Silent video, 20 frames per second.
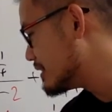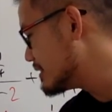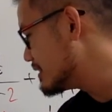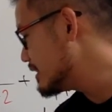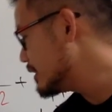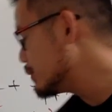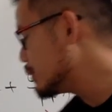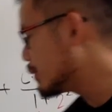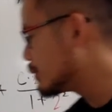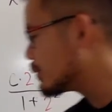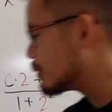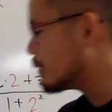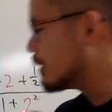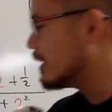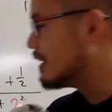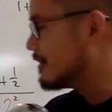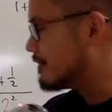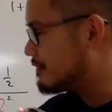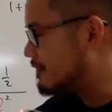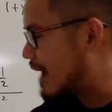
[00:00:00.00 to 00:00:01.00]
is equal to
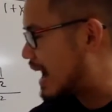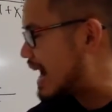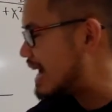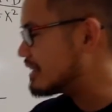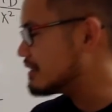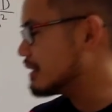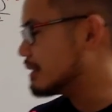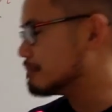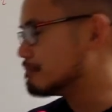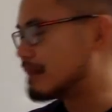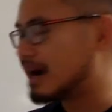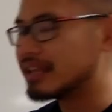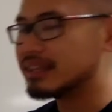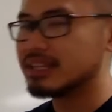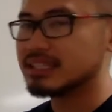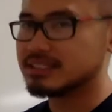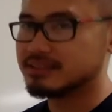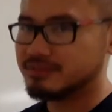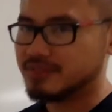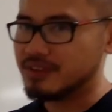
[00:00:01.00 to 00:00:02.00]
5
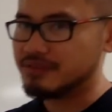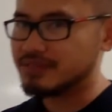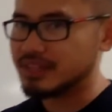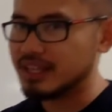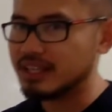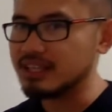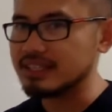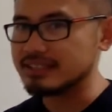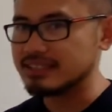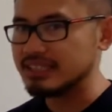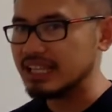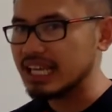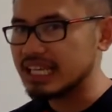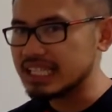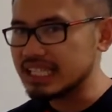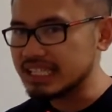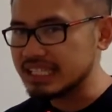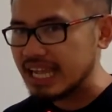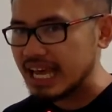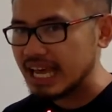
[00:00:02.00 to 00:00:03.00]
minus 15 is
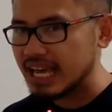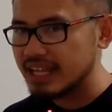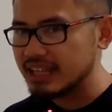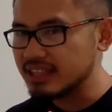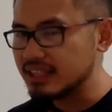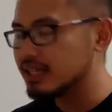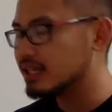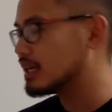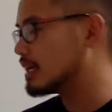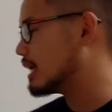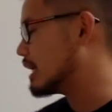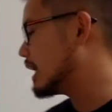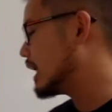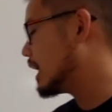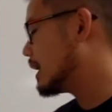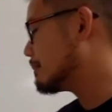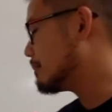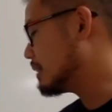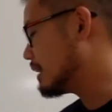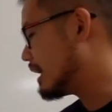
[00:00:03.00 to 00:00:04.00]
negative 10,
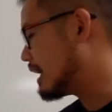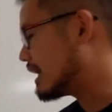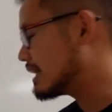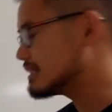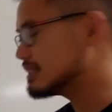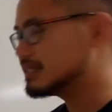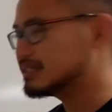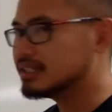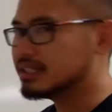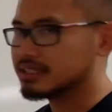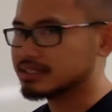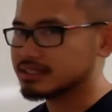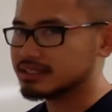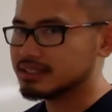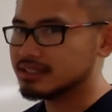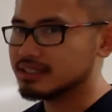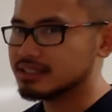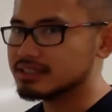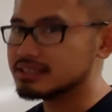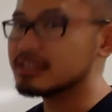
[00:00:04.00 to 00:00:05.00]
plus 6
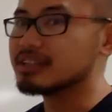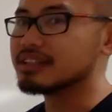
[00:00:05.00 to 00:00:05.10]
is